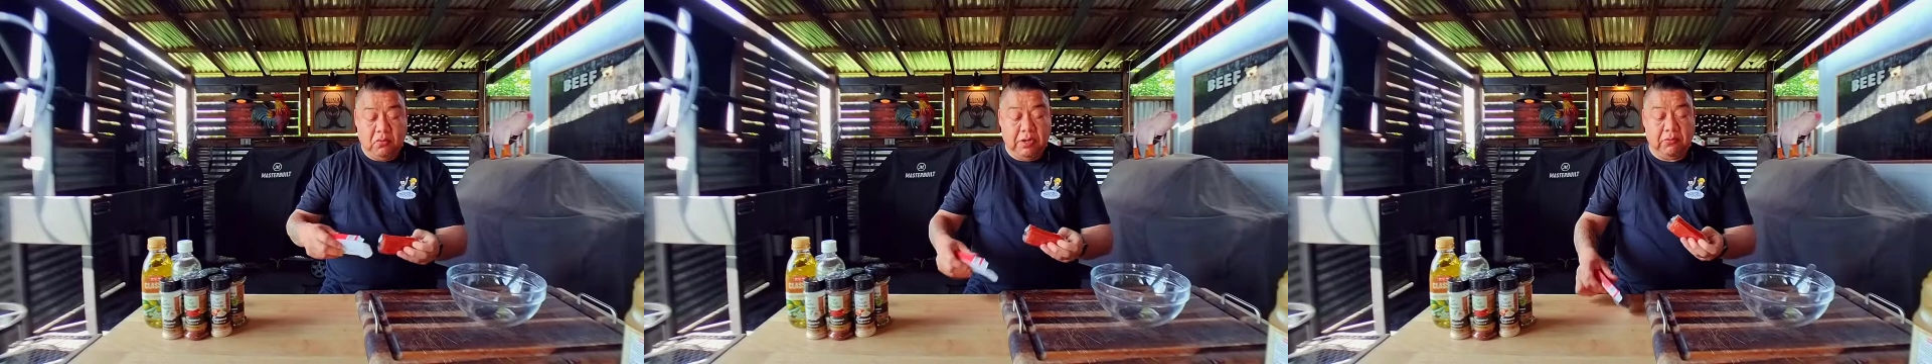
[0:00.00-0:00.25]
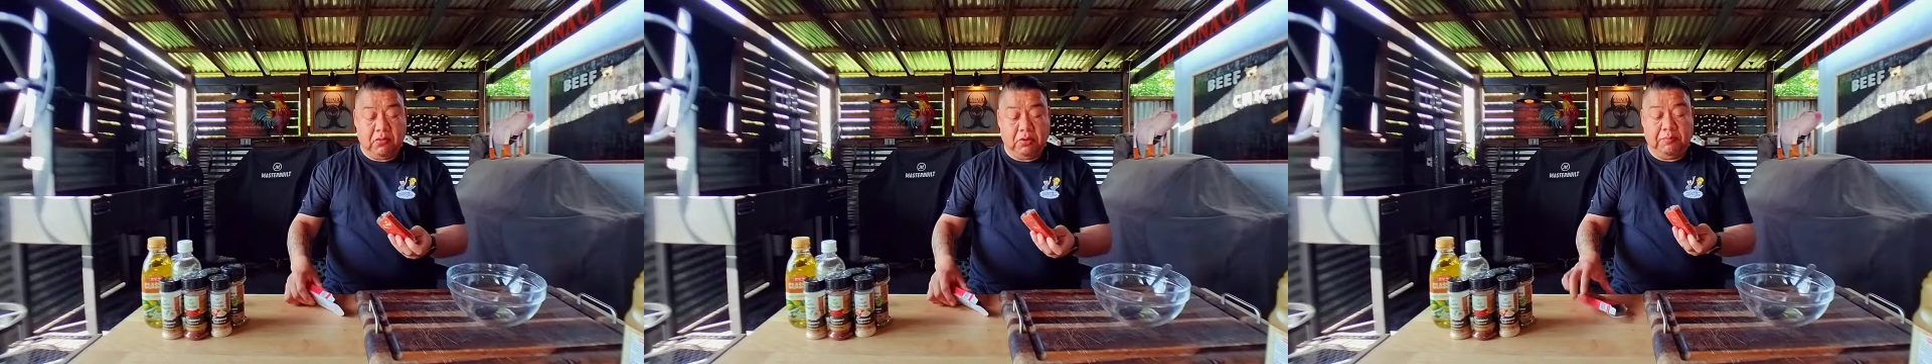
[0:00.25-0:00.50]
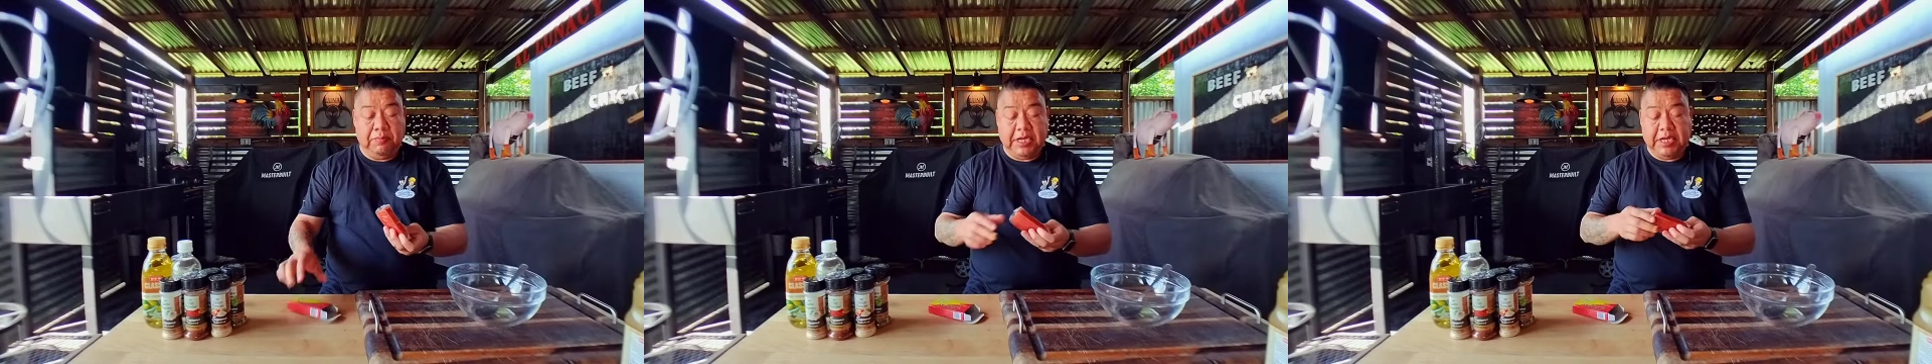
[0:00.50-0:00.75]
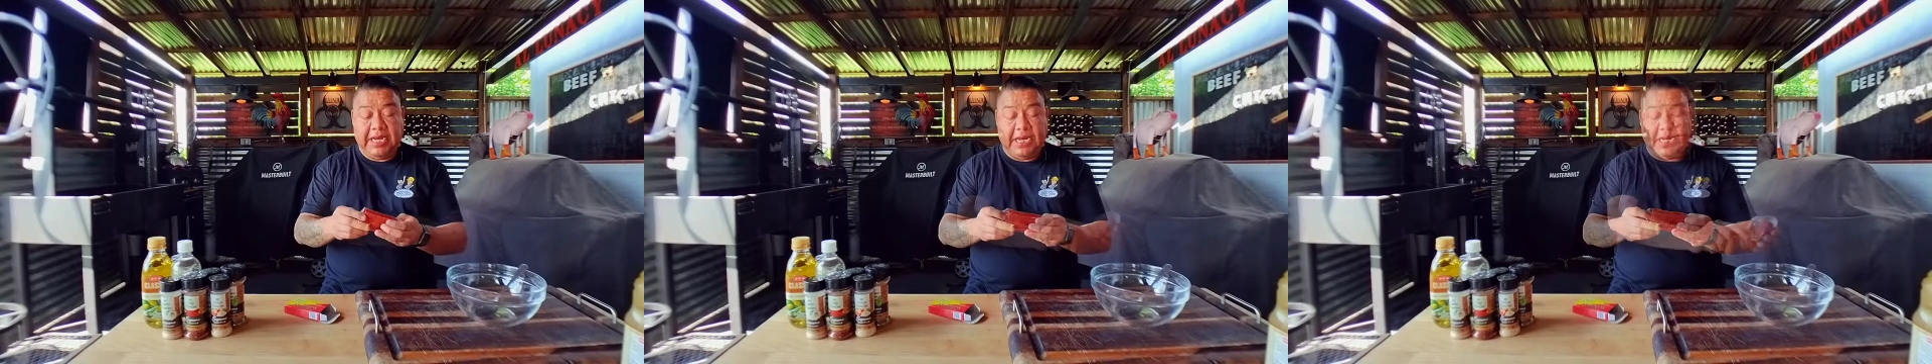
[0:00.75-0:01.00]
what we'll be
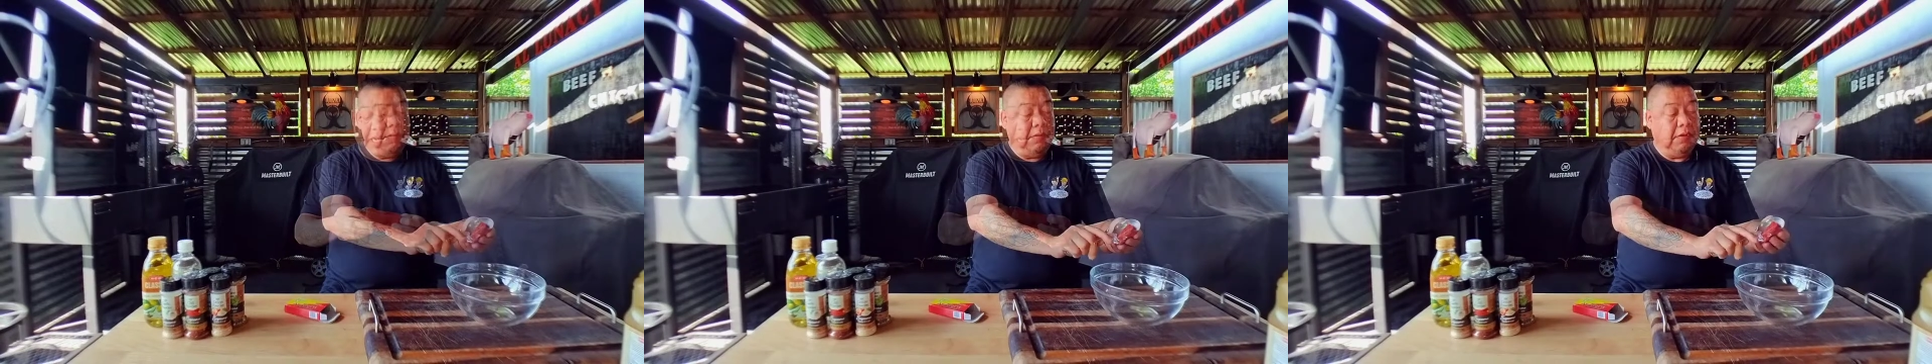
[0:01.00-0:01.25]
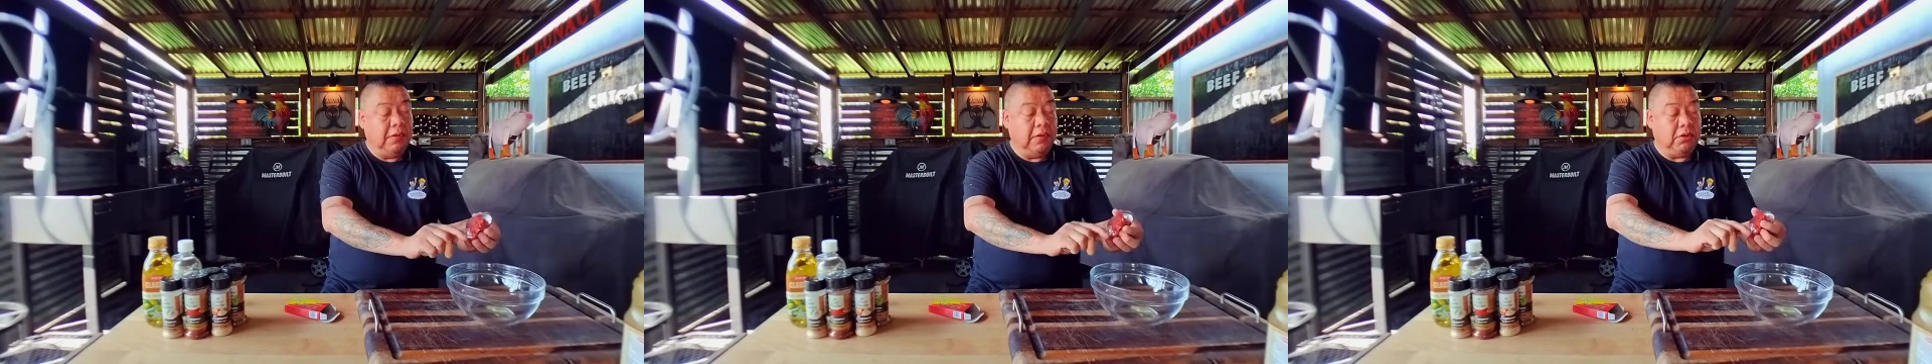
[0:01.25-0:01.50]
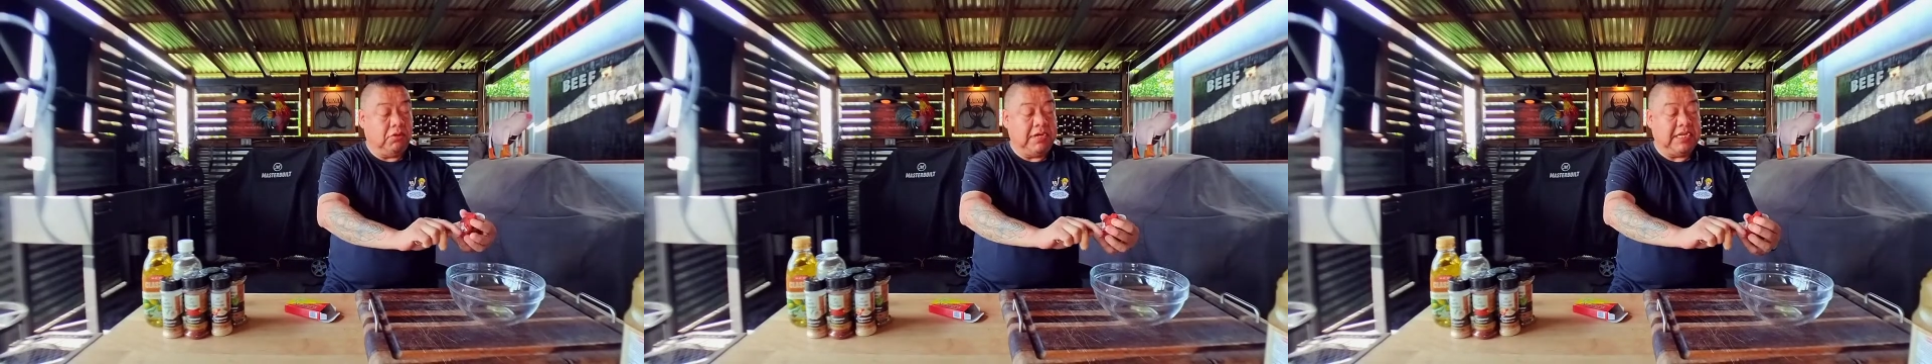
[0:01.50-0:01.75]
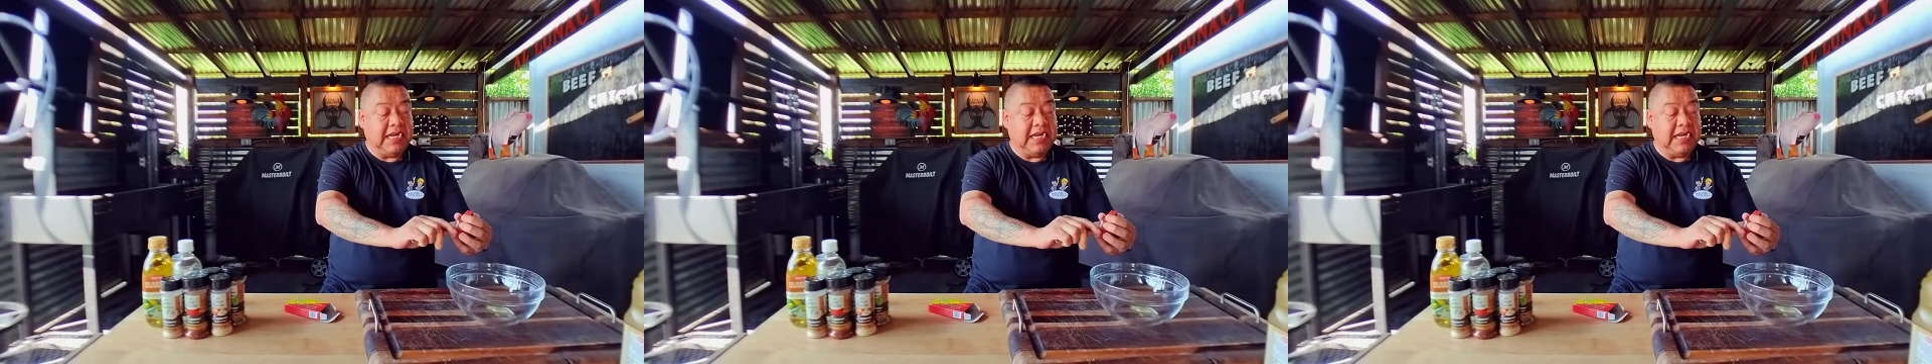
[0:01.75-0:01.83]
needing three